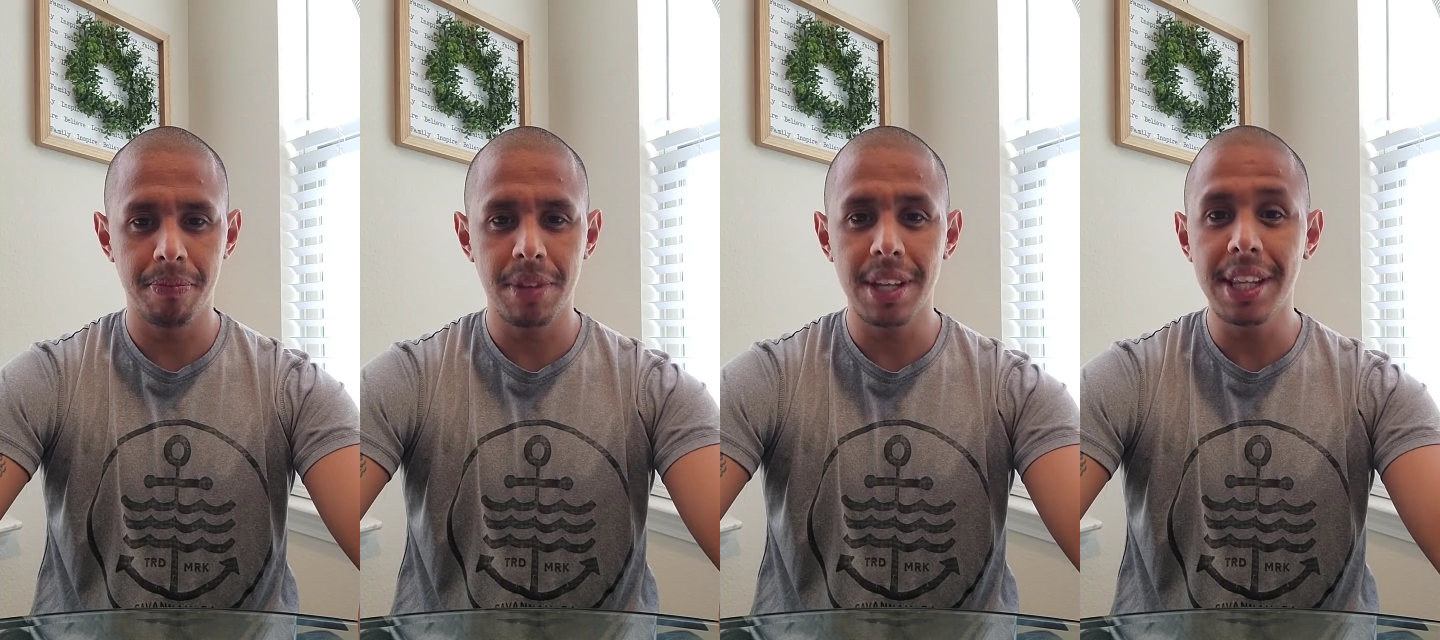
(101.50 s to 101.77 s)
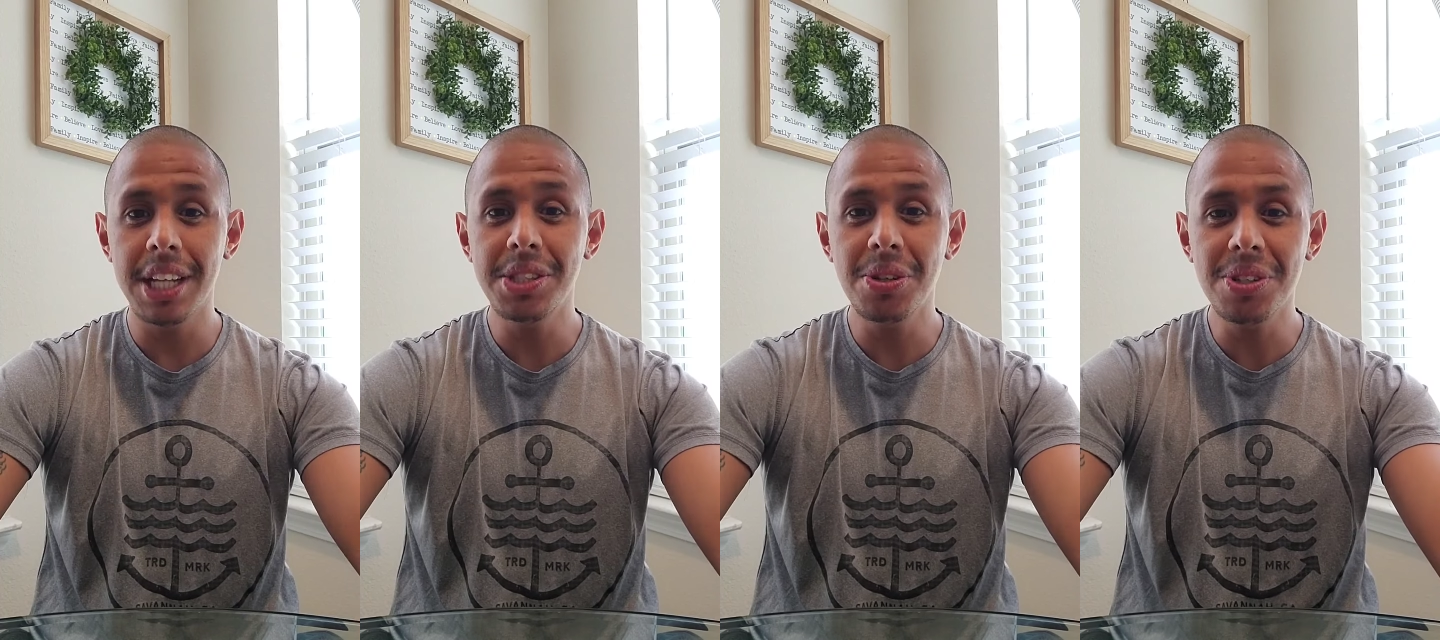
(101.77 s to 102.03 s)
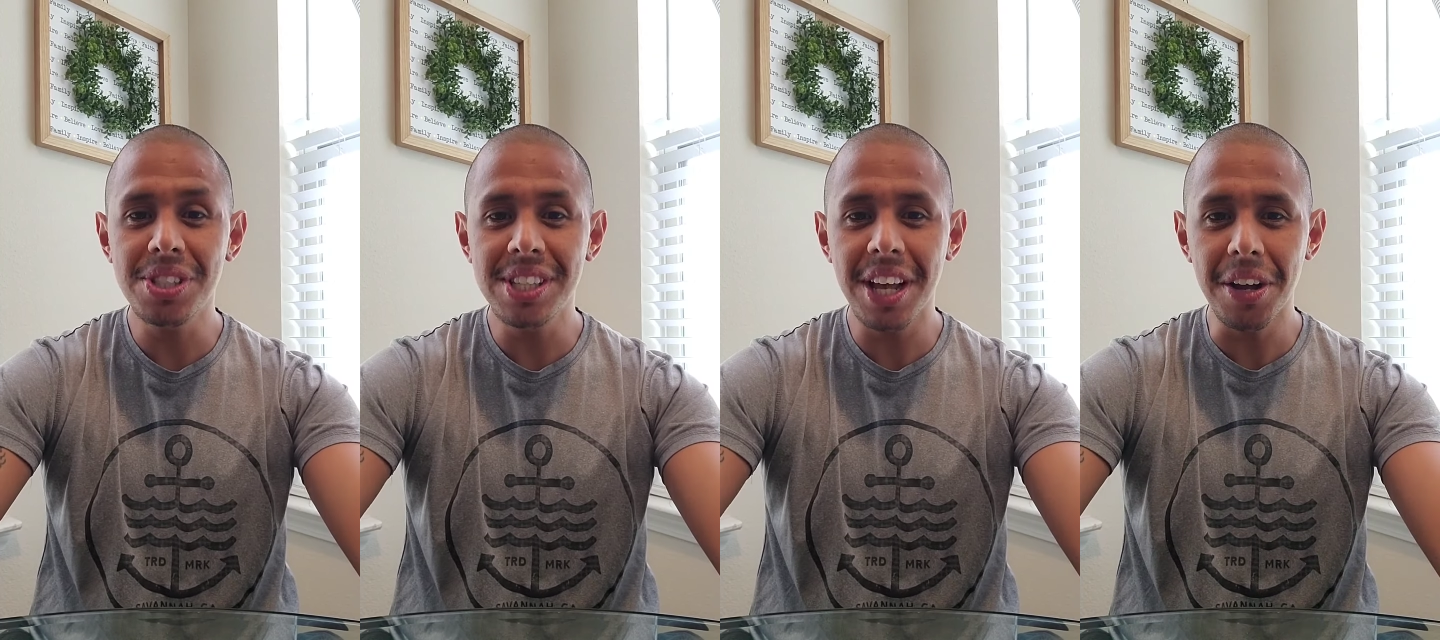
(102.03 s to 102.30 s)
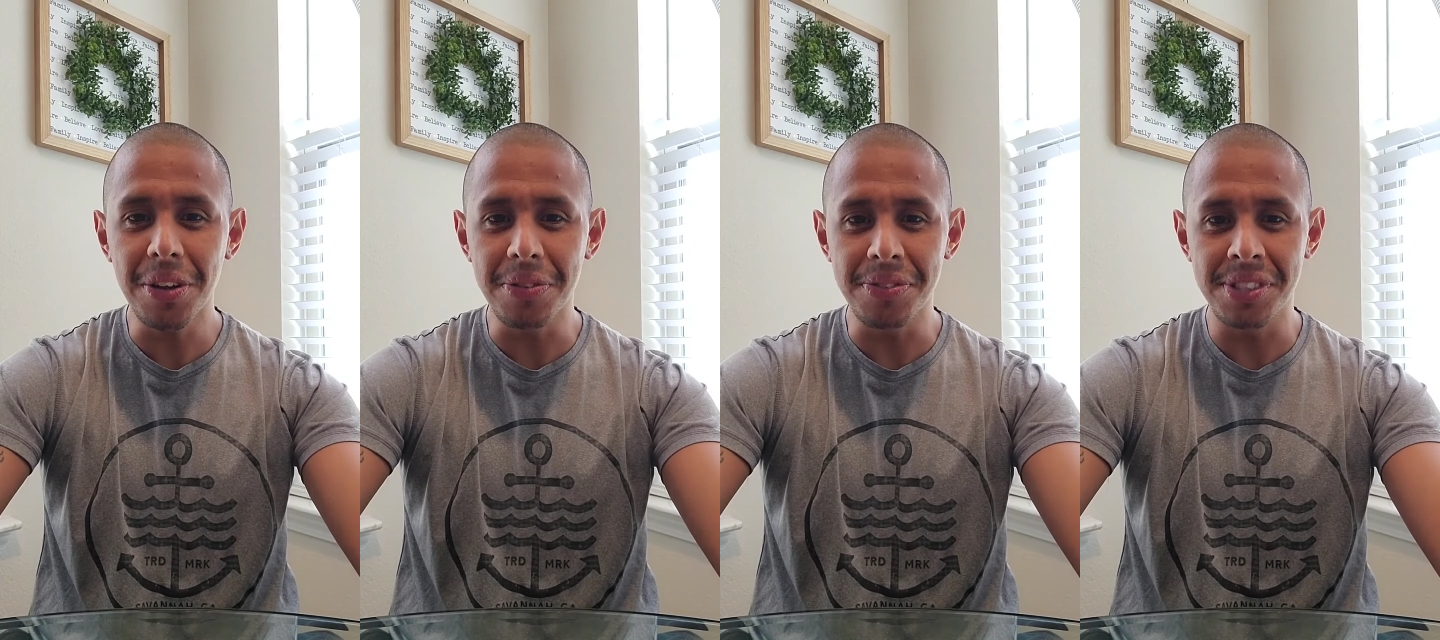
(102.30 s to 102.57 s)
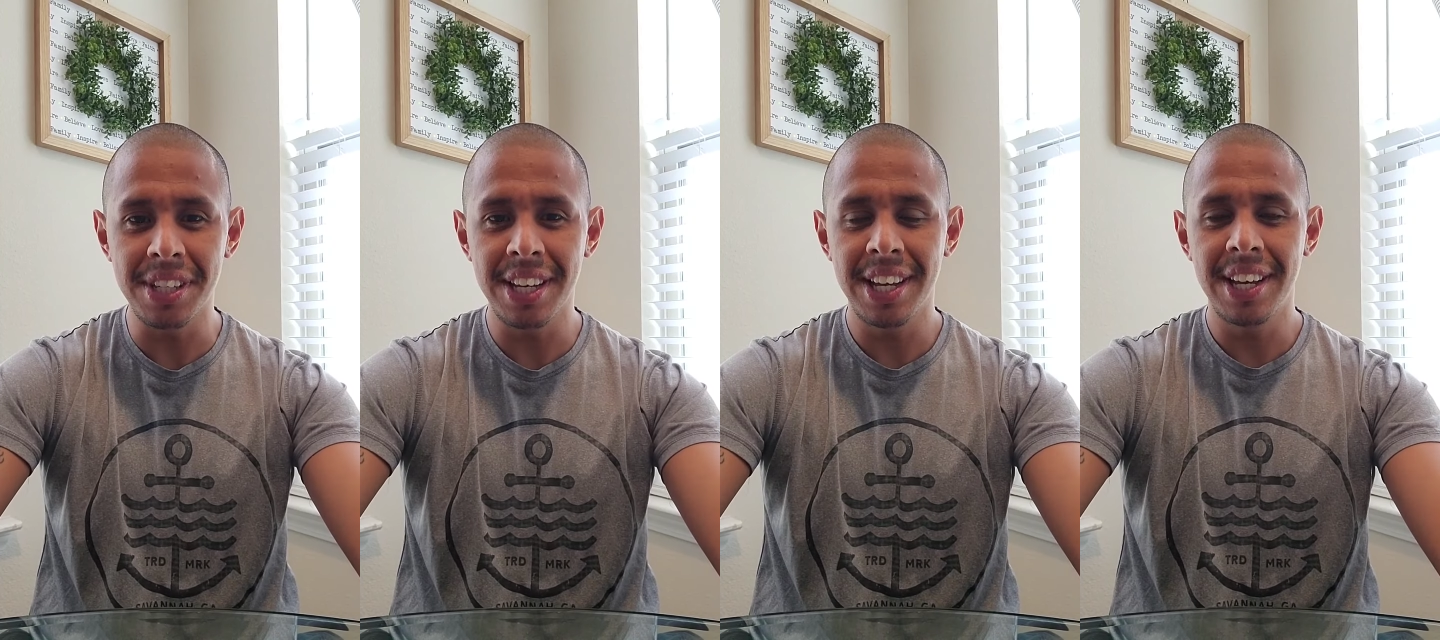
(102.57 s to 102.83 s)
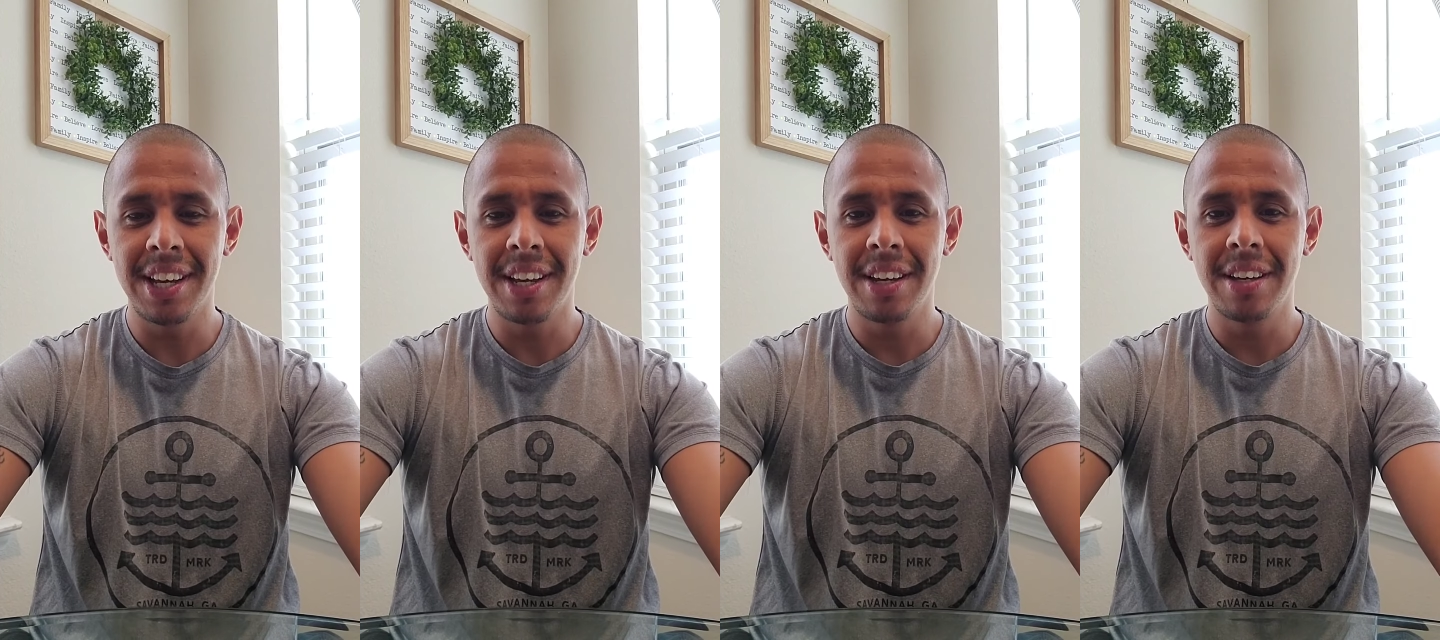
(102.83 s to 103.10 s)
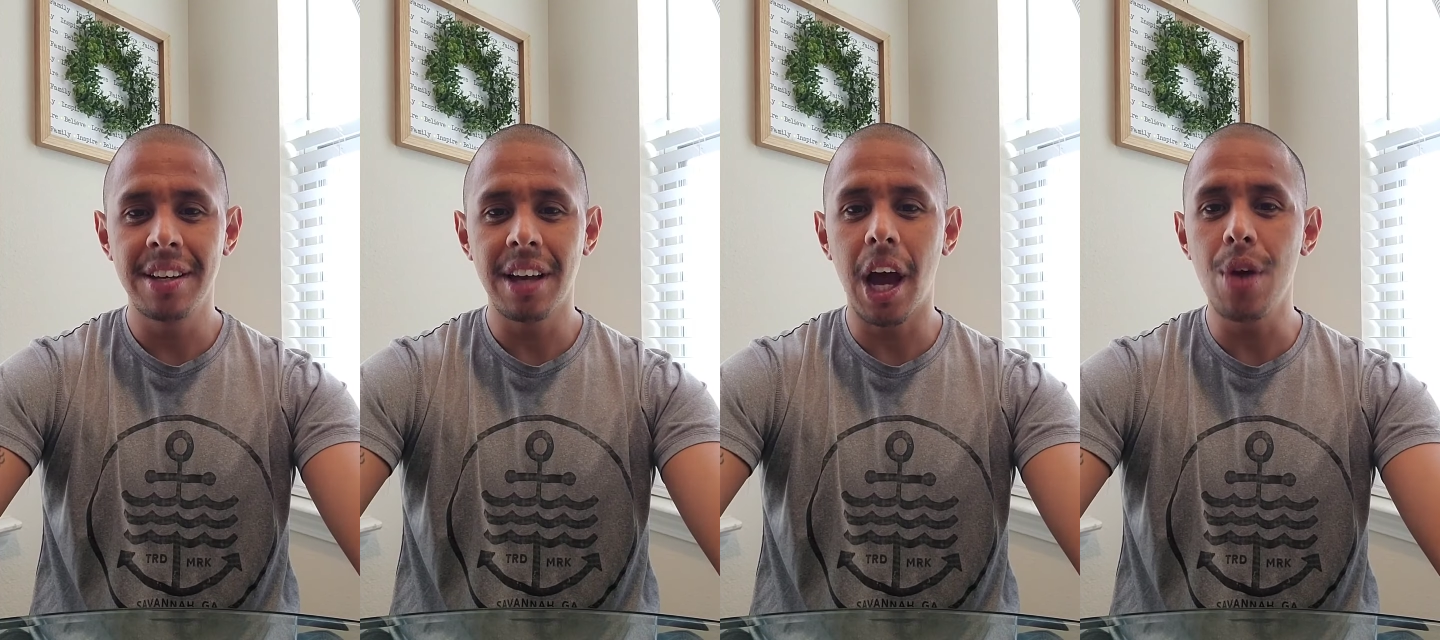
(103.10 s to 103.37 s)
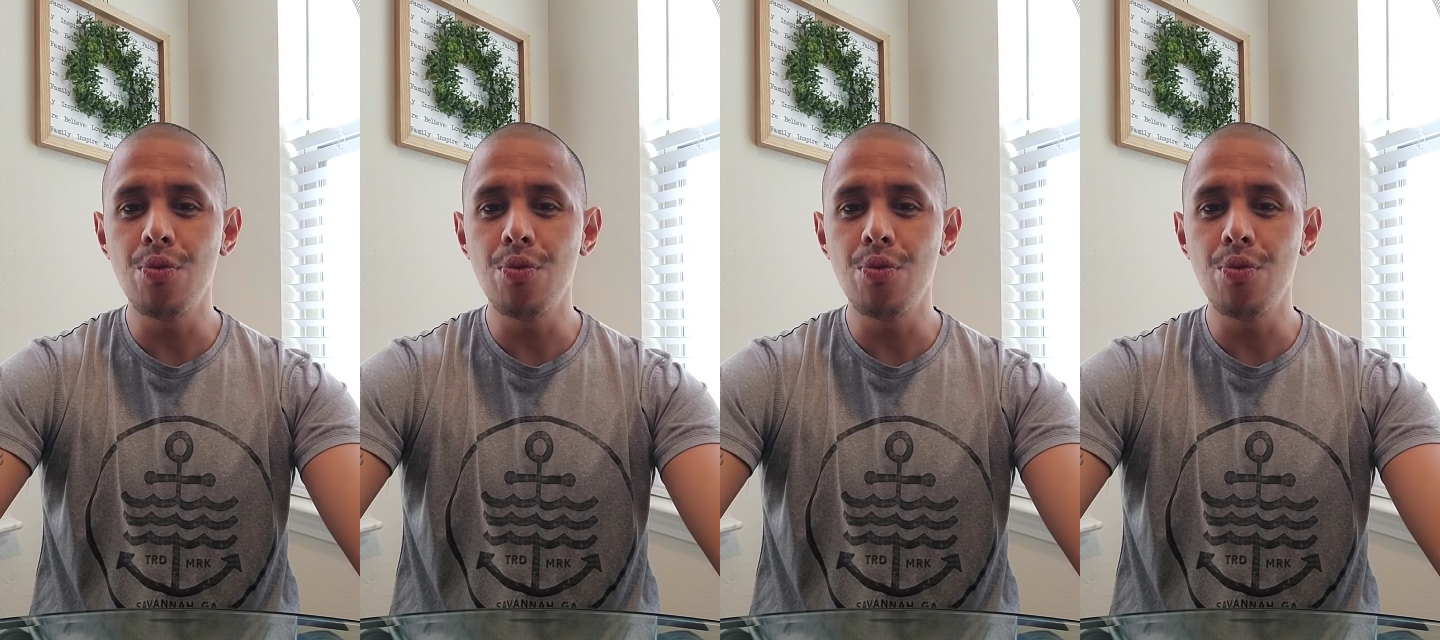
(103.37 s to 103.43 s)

And that's ourselves. I